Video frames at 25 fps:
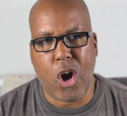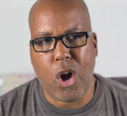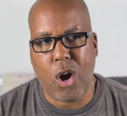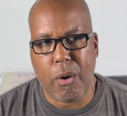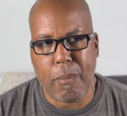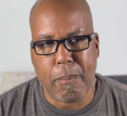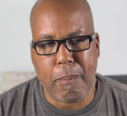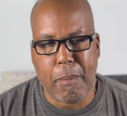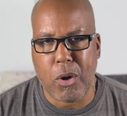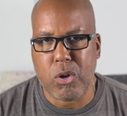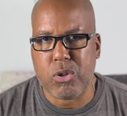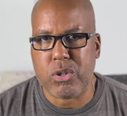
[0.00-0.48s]

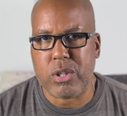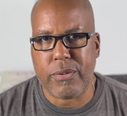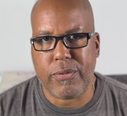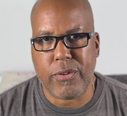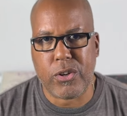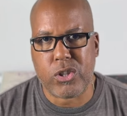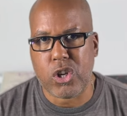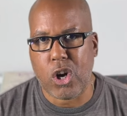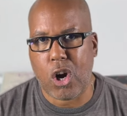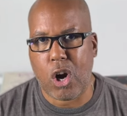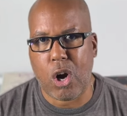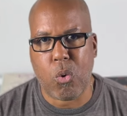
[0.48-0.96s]
most of
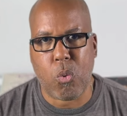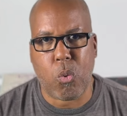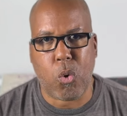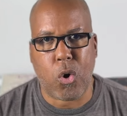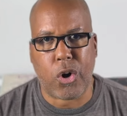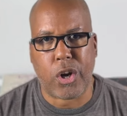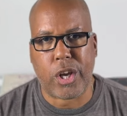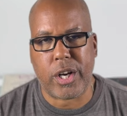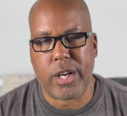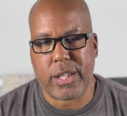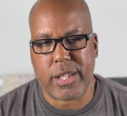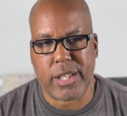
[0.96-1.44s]
us aren't
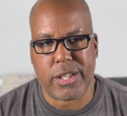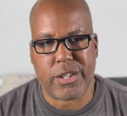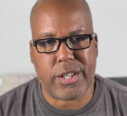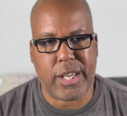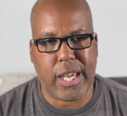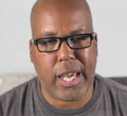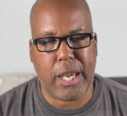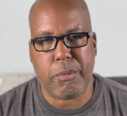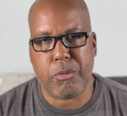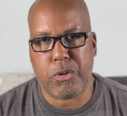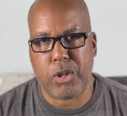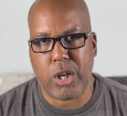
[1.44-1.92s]
working at the
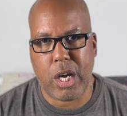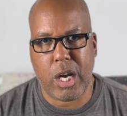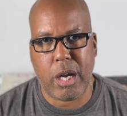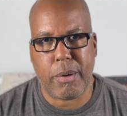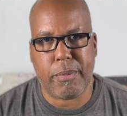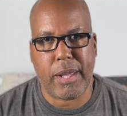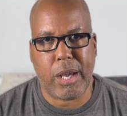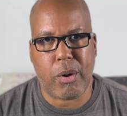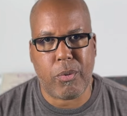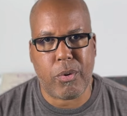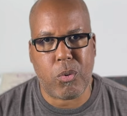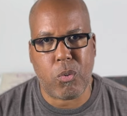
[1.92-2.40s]
same
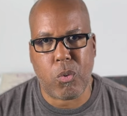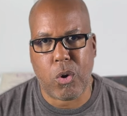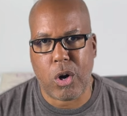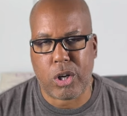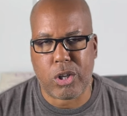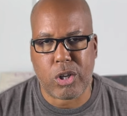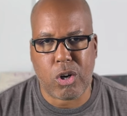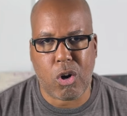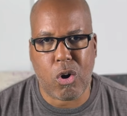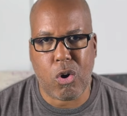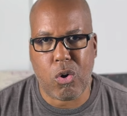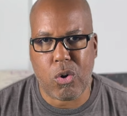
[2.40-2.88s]
job that we
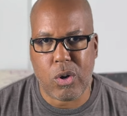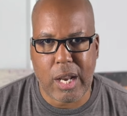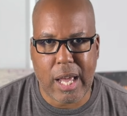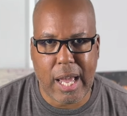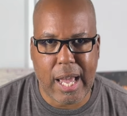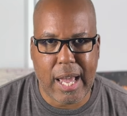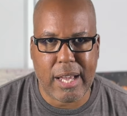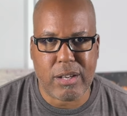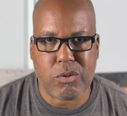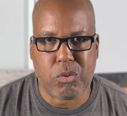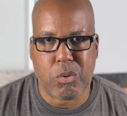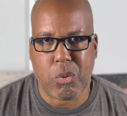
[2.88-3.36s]
worked our whole
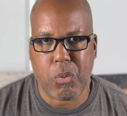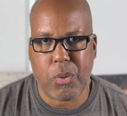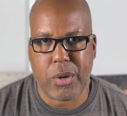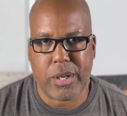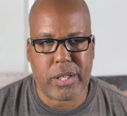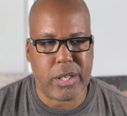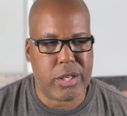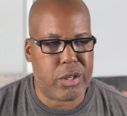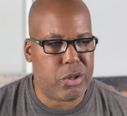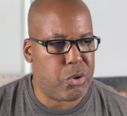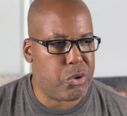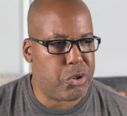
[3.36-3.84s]
lives. We
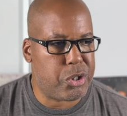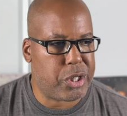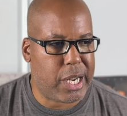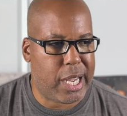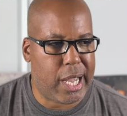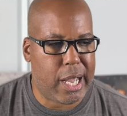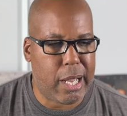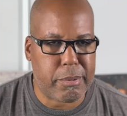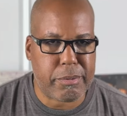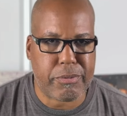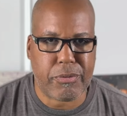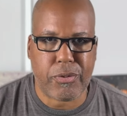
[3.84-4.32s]
went to new
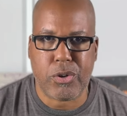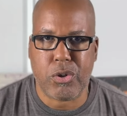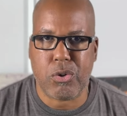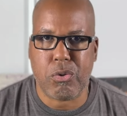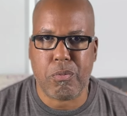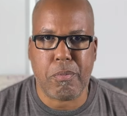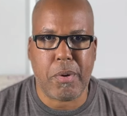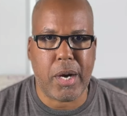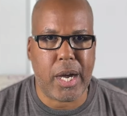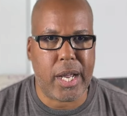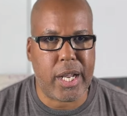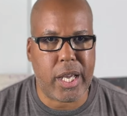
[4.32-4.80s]
jobs for new
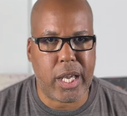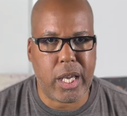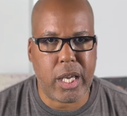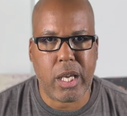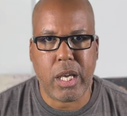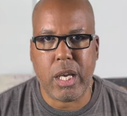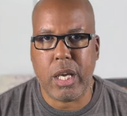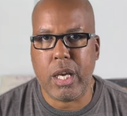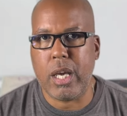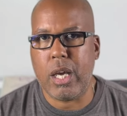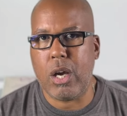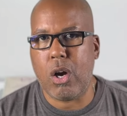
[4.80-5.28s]
money
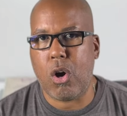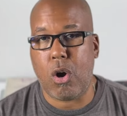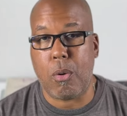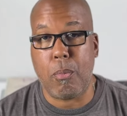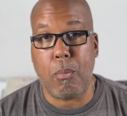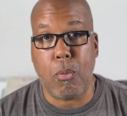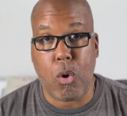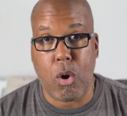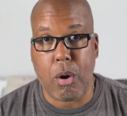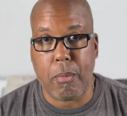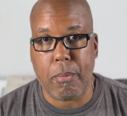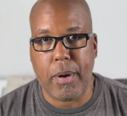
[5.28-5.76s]
or
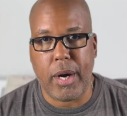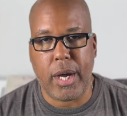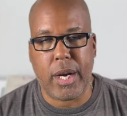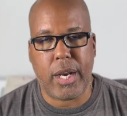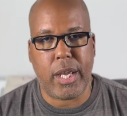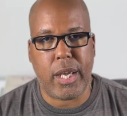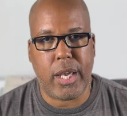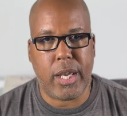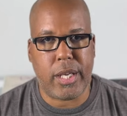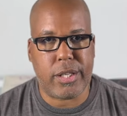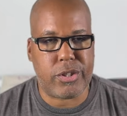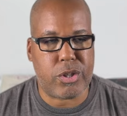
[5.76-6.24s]
more
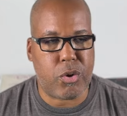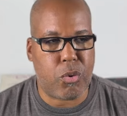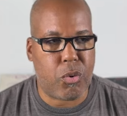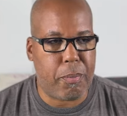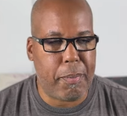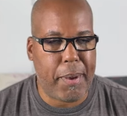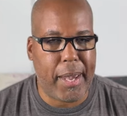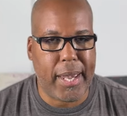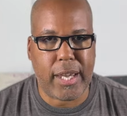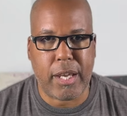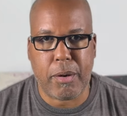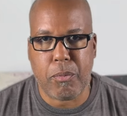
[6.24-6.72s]
money. And so we're
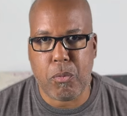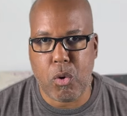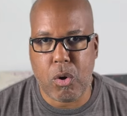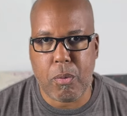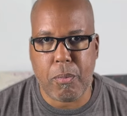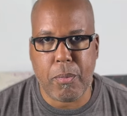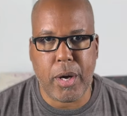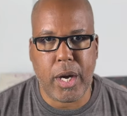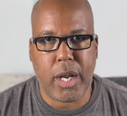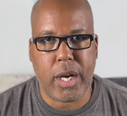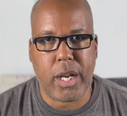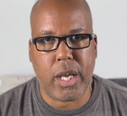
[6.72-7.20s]
making more
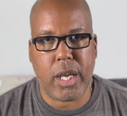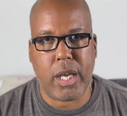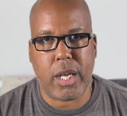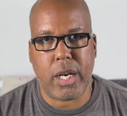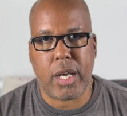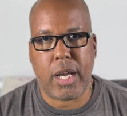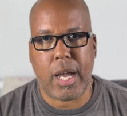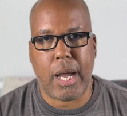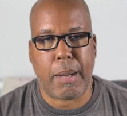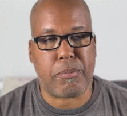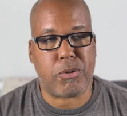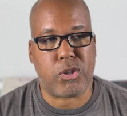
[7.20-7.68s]
money. And
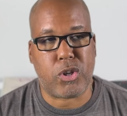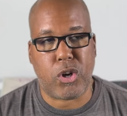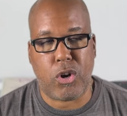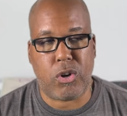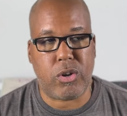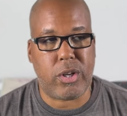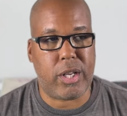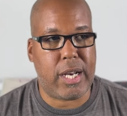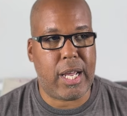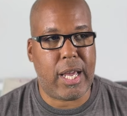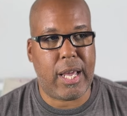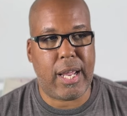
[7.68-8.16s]
I
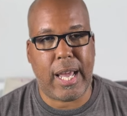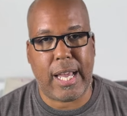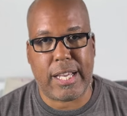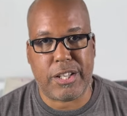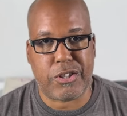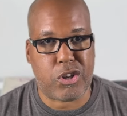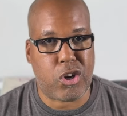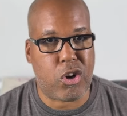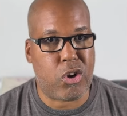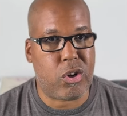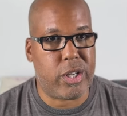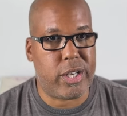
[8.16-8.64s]

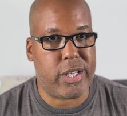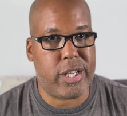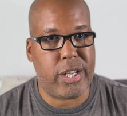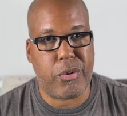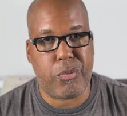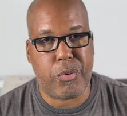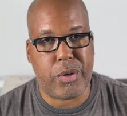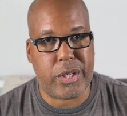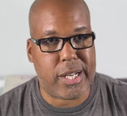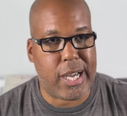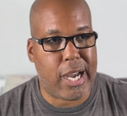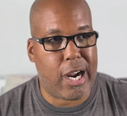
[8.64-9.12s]
certainly
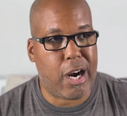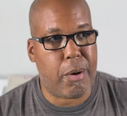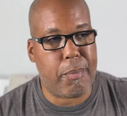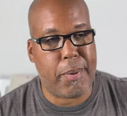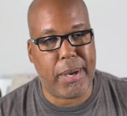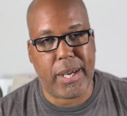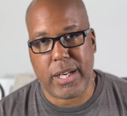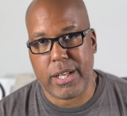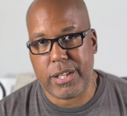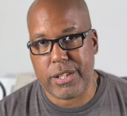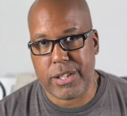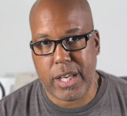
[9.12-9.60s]
didn't retire
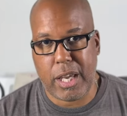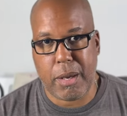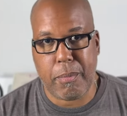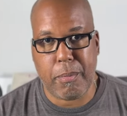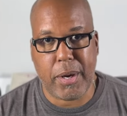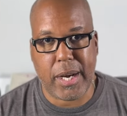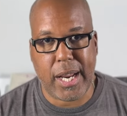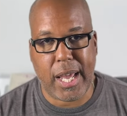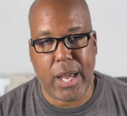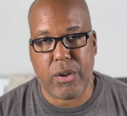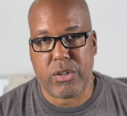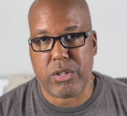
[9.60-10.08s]
making the same
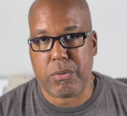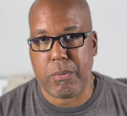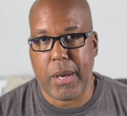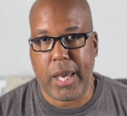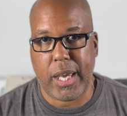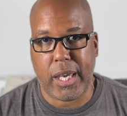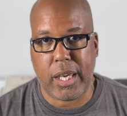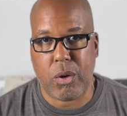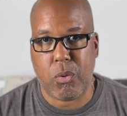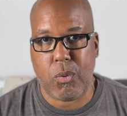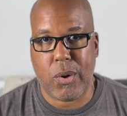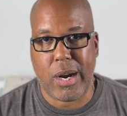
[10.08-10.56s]
money I was
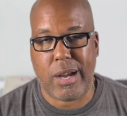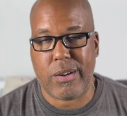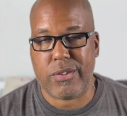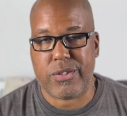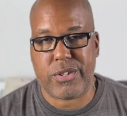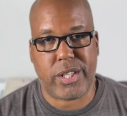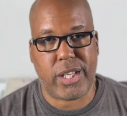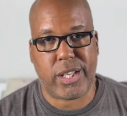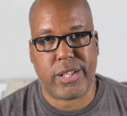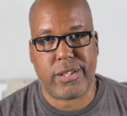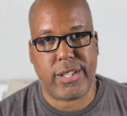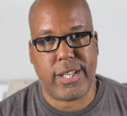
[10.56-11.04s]
making when I was
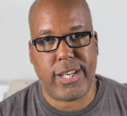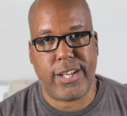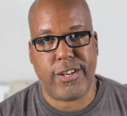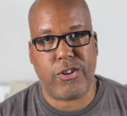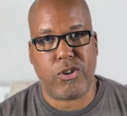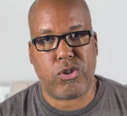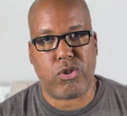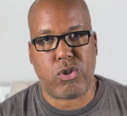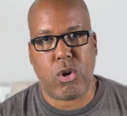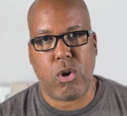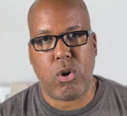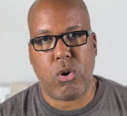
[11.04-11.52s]
16
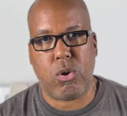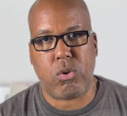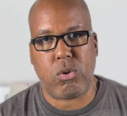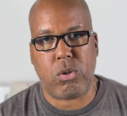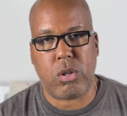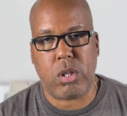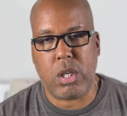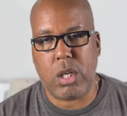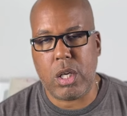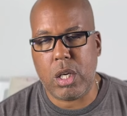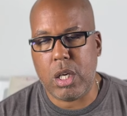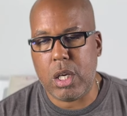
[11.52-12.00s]
years old.